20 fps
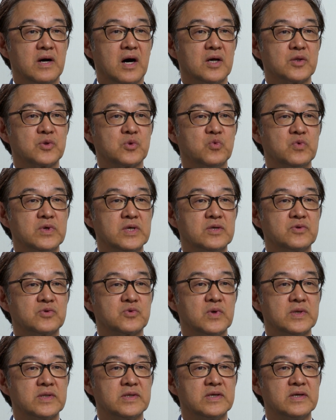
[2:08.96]
at week
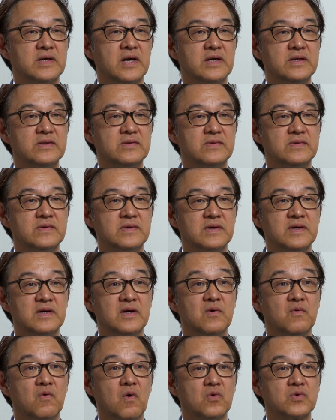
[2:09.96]
28
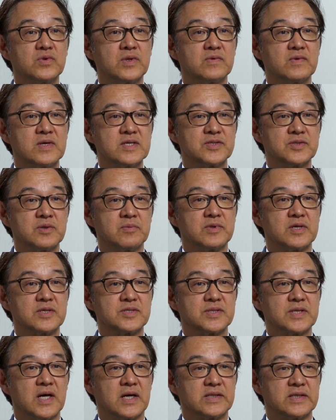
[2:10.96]
for the rest of the
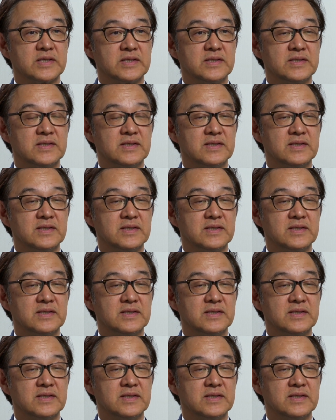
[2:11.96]
study.